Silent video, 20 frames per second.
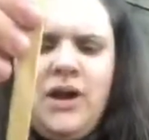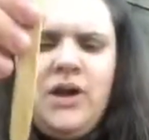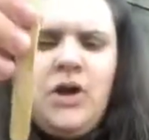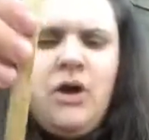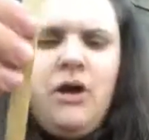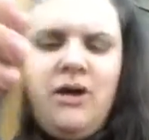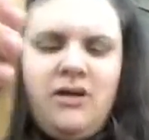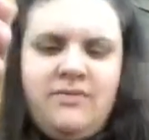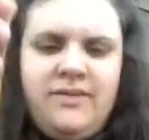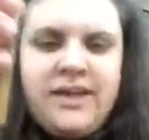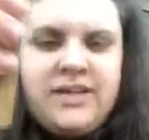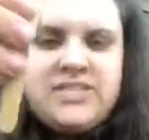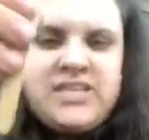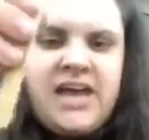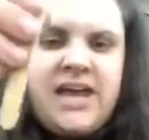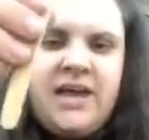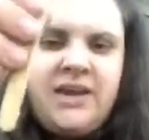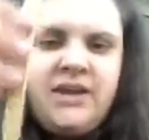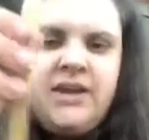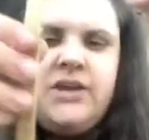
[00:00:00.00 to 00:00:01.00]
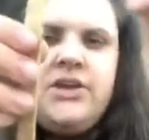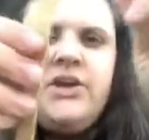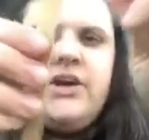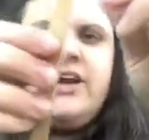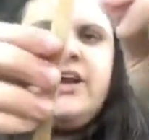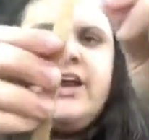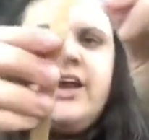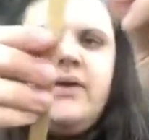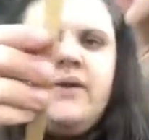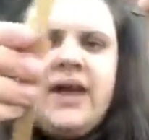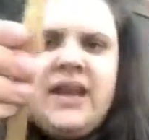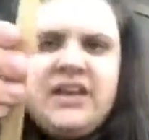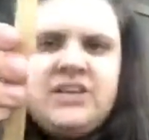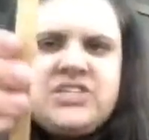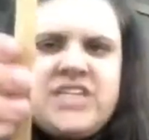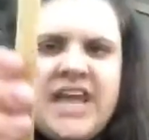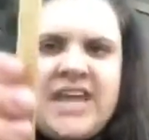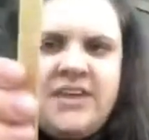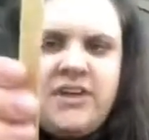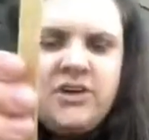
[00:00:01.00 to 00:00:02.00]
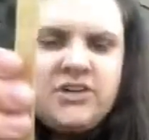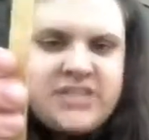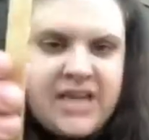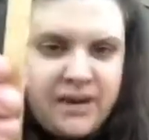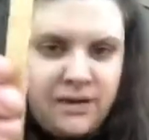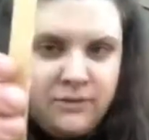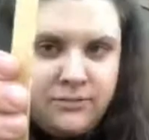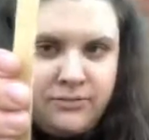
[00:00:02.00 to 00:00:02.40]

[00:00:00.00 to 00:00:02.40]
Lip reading: carving done, you're going to go ahead and take your dental